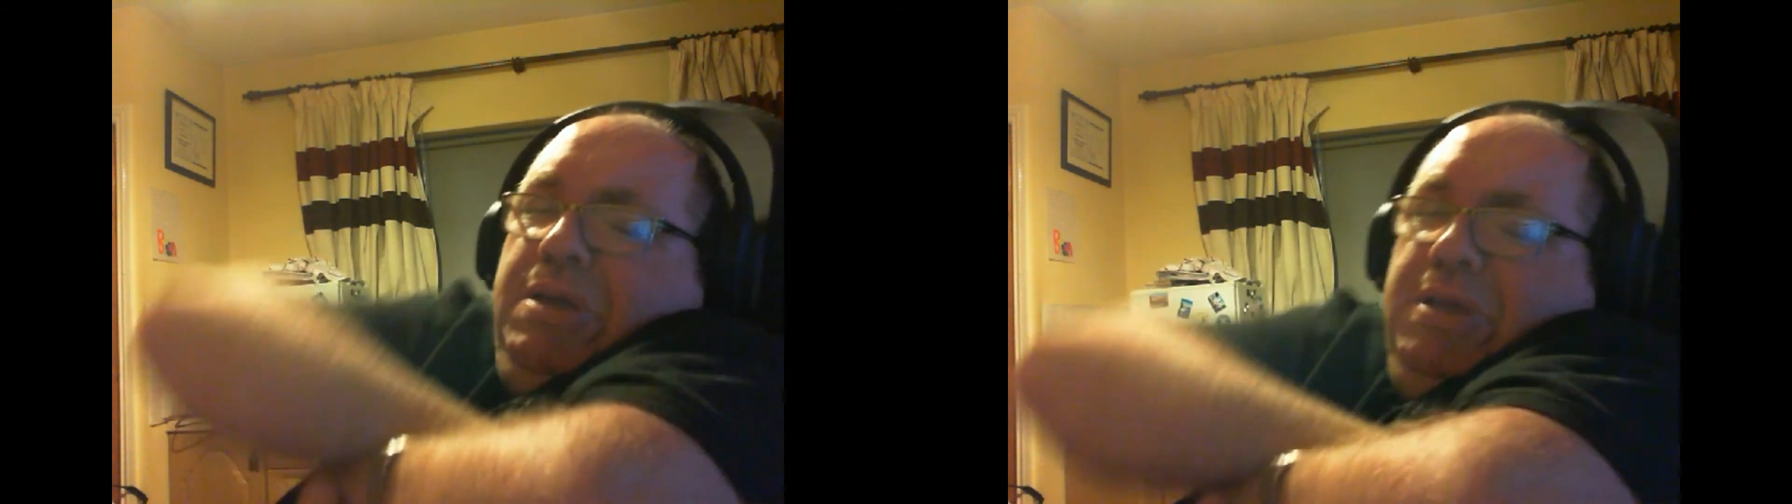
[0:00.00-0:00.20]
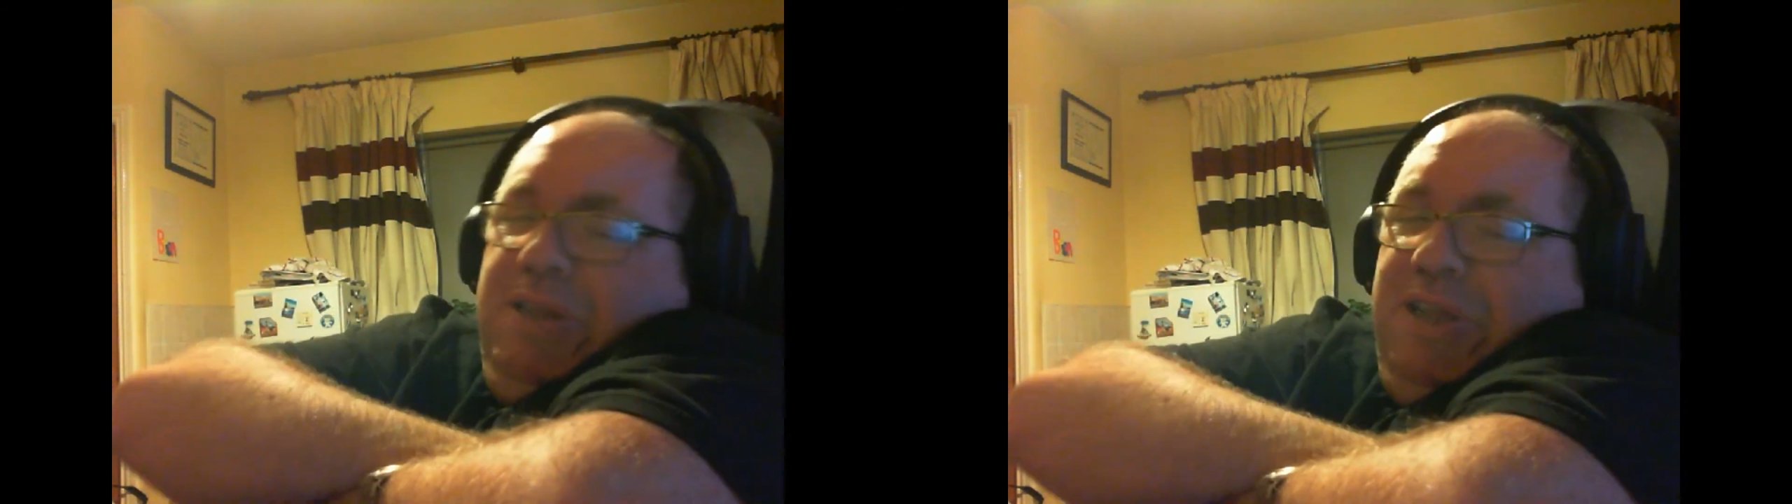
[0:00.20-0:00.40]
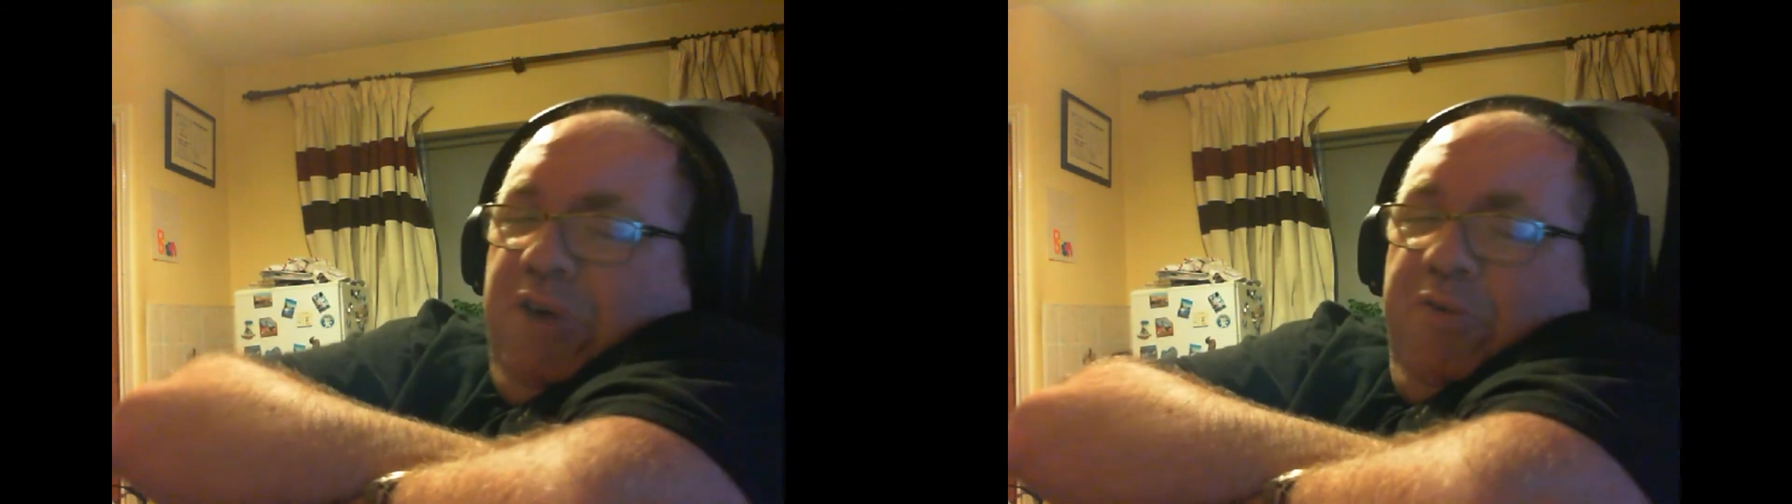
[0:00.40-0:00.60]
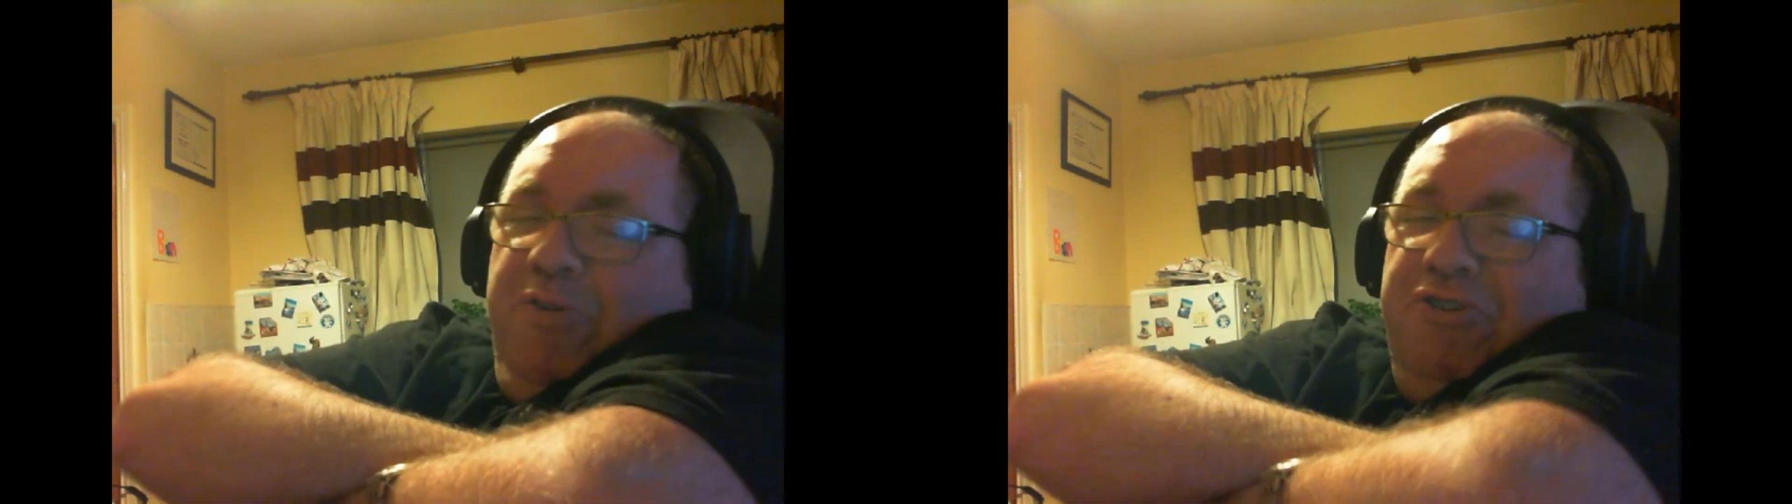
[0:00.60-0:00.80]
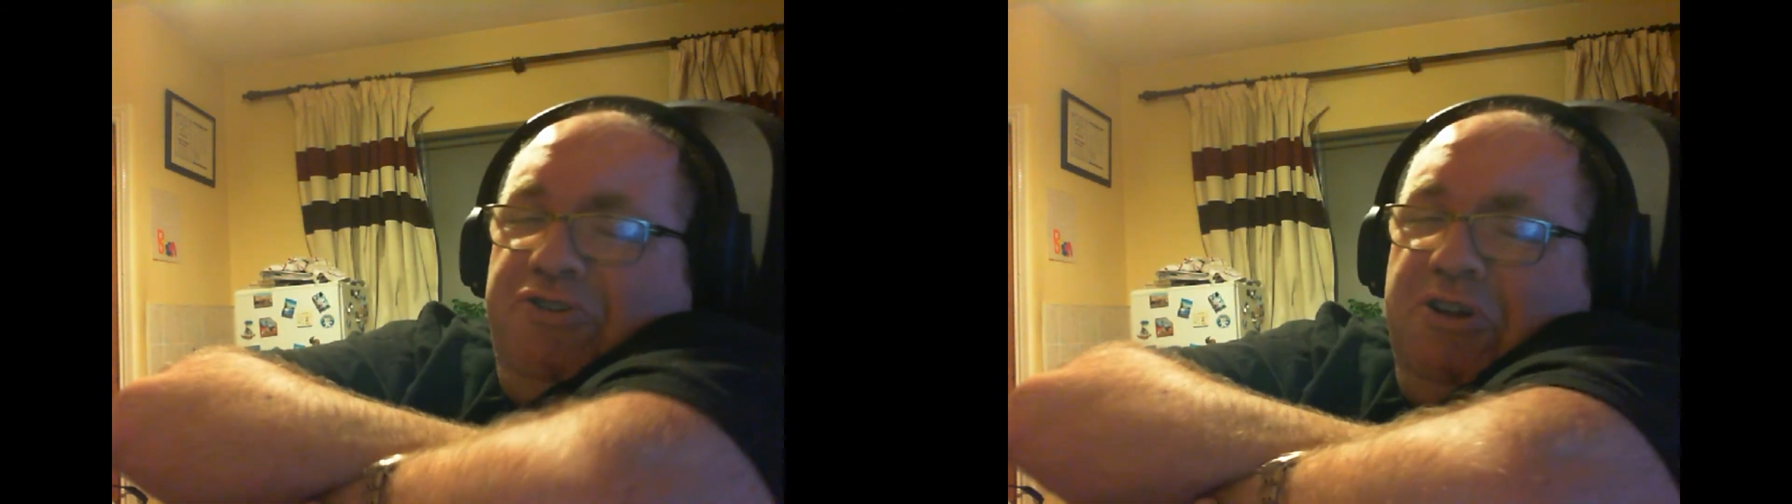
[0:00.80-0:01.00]
the
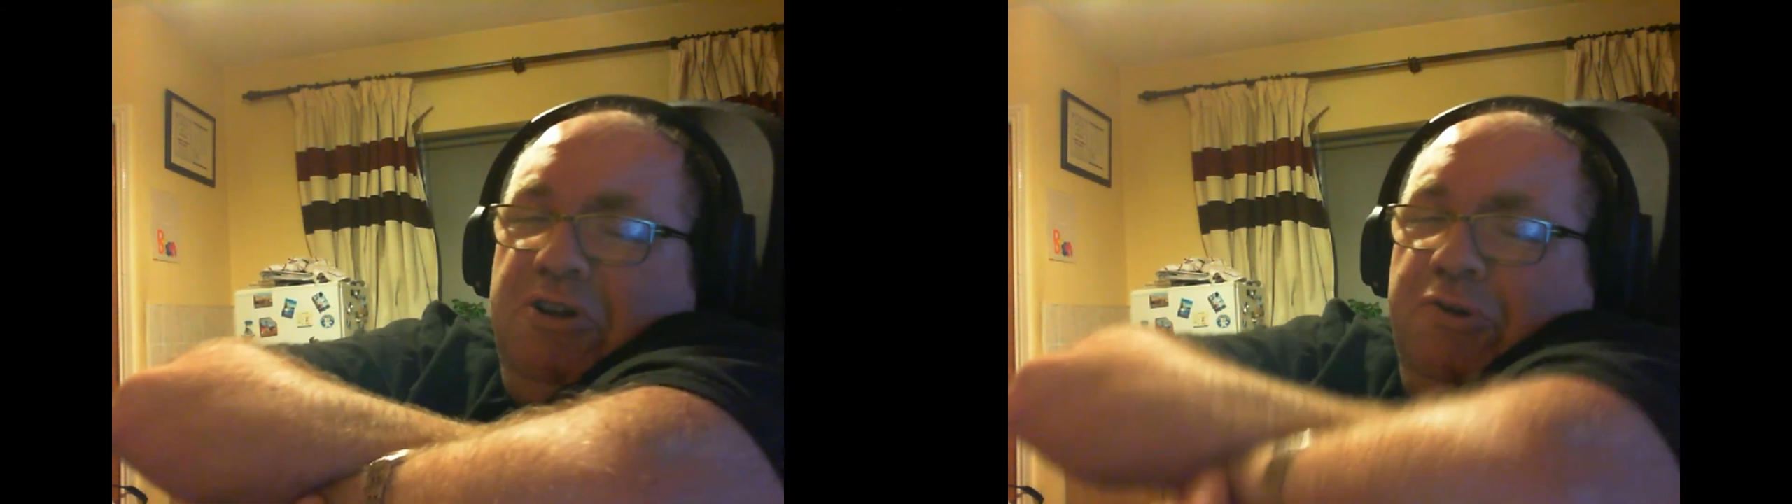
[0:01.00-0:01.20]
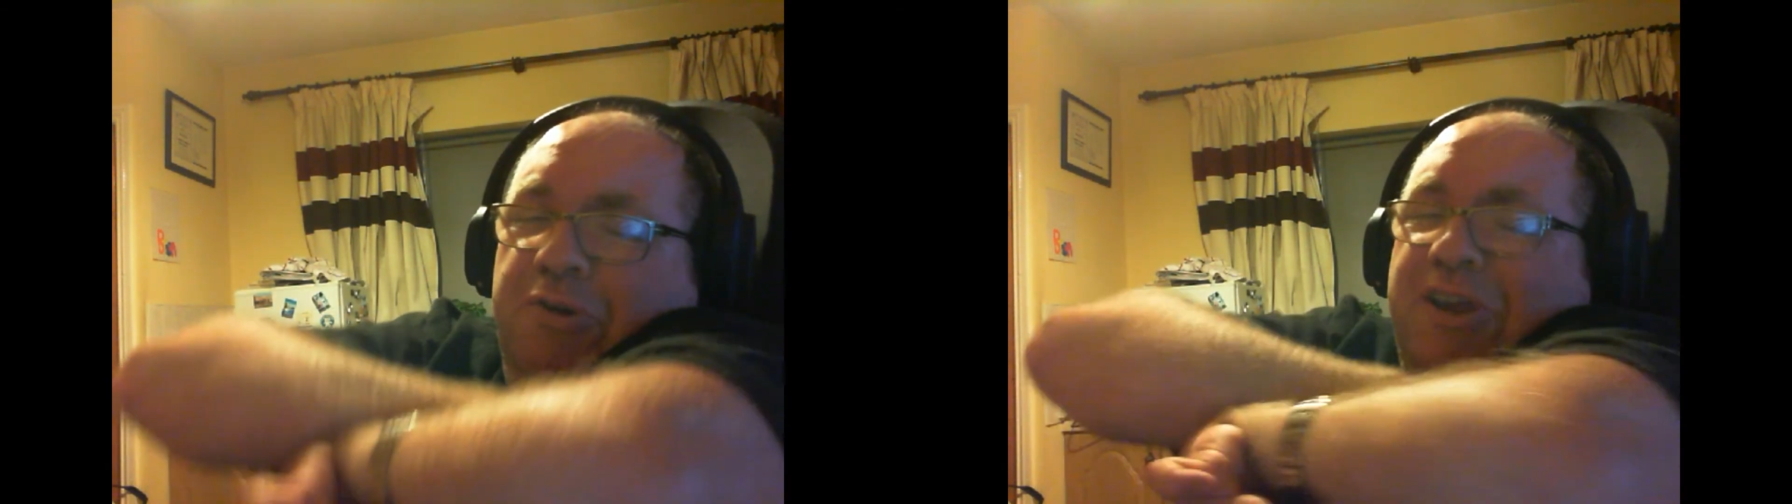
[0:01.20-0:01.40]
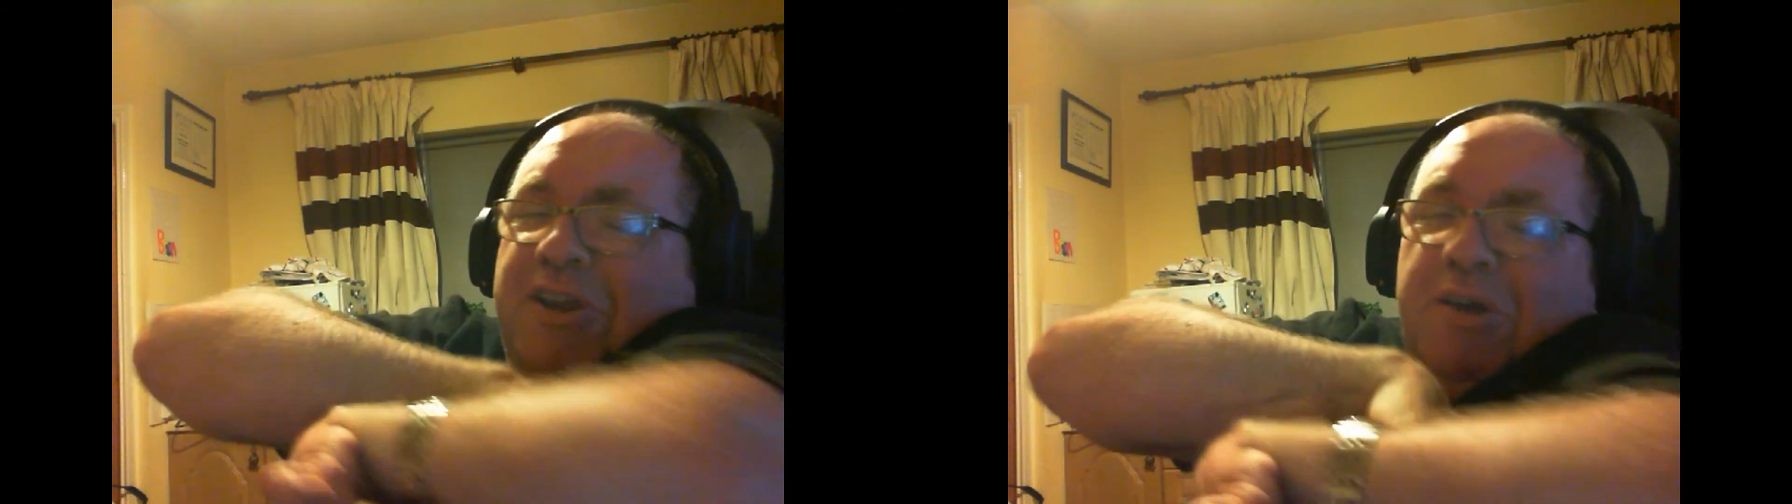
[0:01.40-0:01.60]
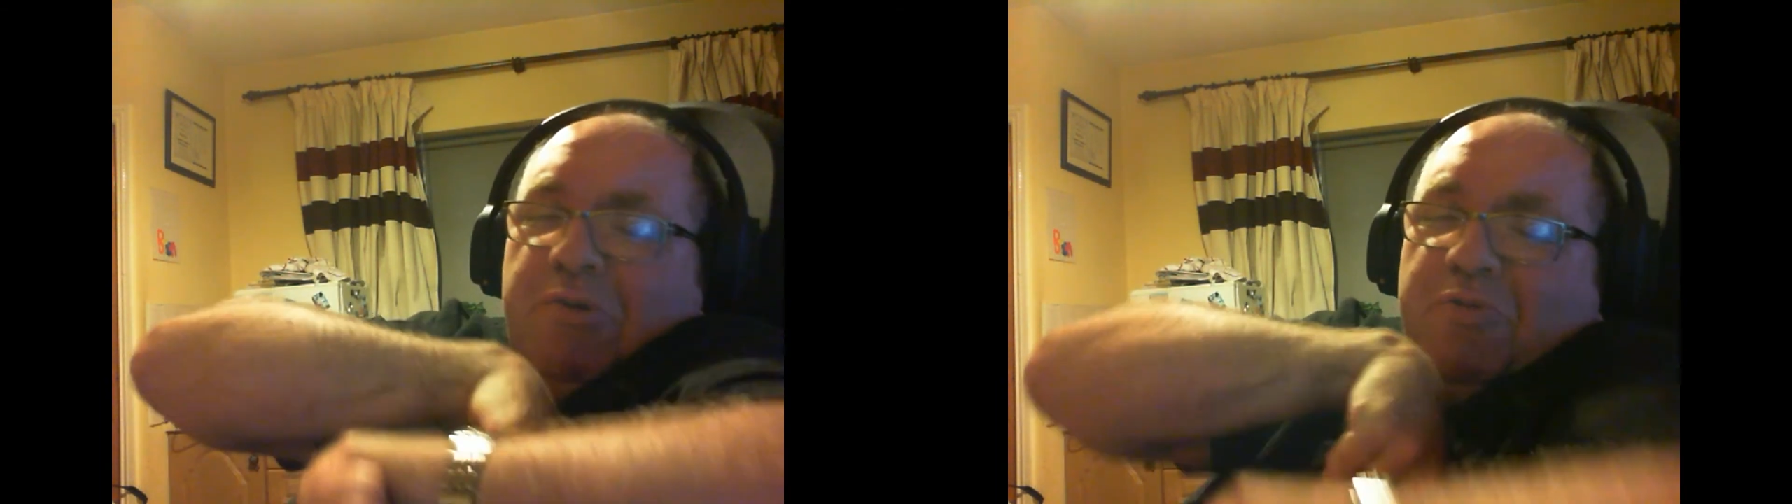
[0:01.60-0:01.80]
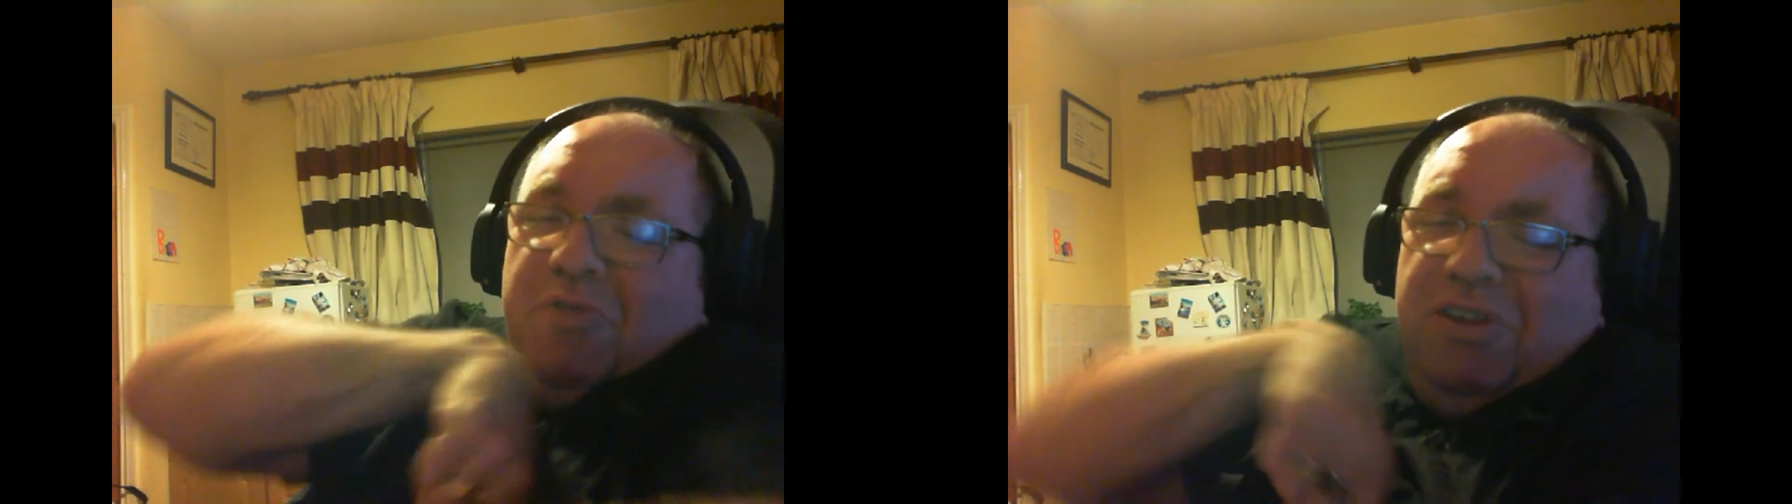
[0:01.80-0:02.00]
original greenhouse